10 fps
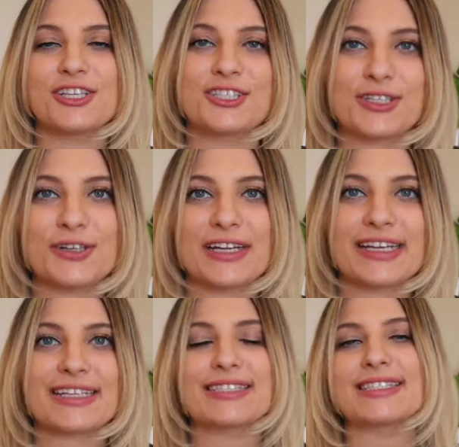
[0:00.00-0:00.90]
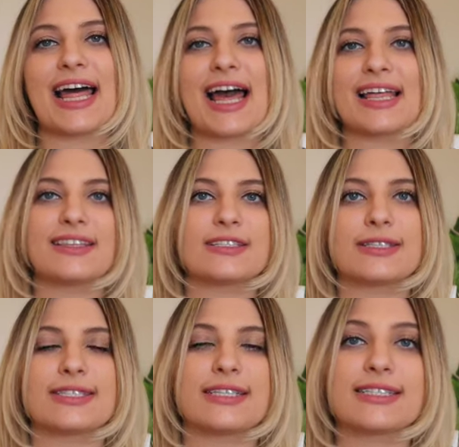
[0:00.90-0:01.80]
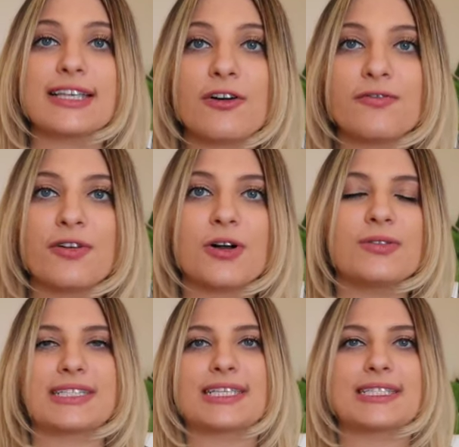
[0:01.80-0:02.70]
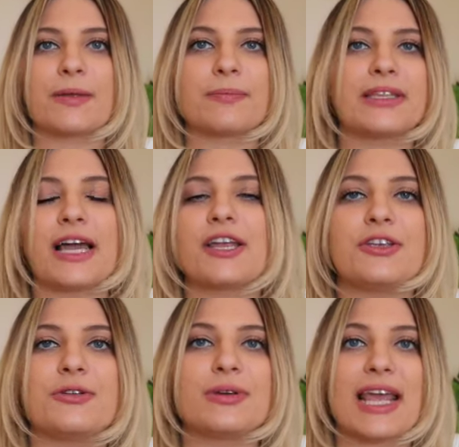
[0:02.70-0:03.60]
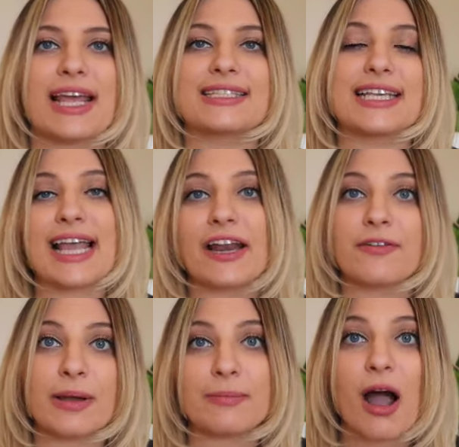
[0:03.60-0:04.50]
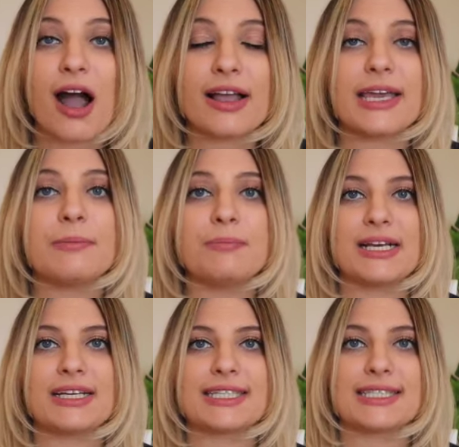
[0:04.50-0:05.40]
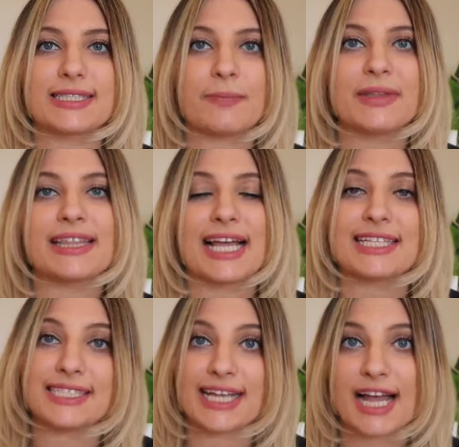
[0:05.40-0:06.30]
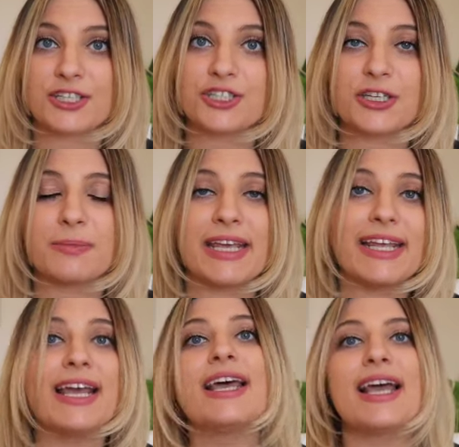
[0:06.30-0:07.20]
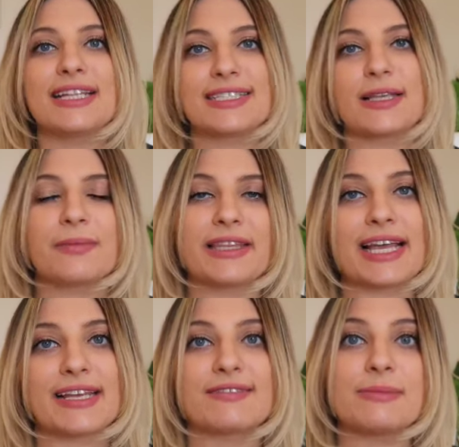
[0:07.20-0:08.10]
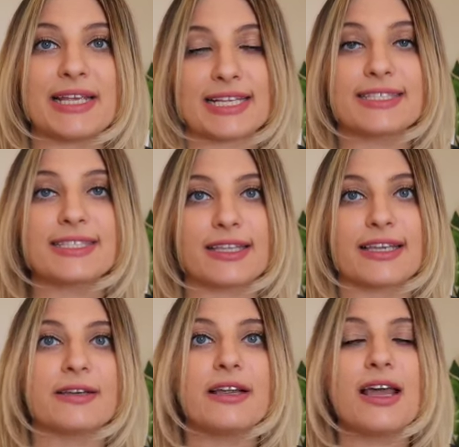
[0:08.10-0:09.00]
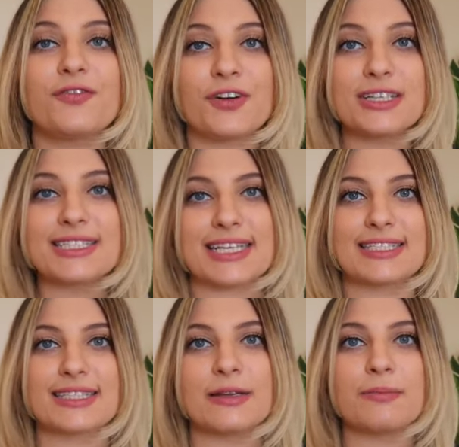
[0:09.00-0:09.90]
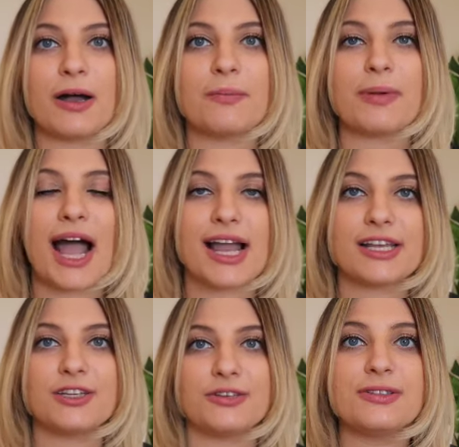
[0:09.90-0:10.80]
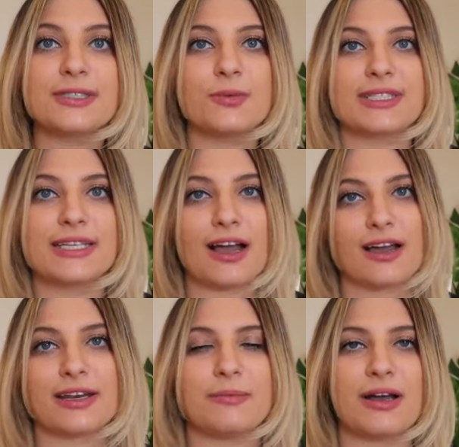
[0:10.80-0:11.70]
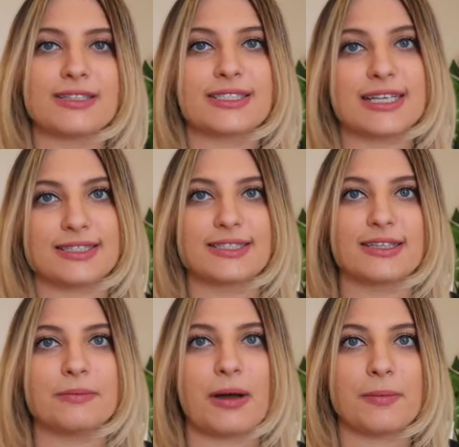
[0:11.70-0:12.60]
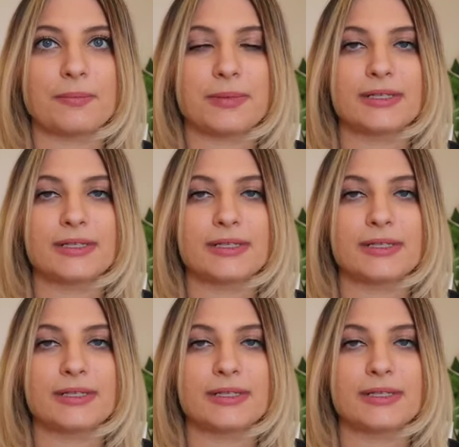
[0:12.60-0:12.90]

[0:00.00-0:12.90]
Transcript: the students that this isn't a cell phone, this is something that you can't take out of my pocket because it's something that's attached to me and something that gives me insulin. The first insulin pump I used was an Animas insulin pump.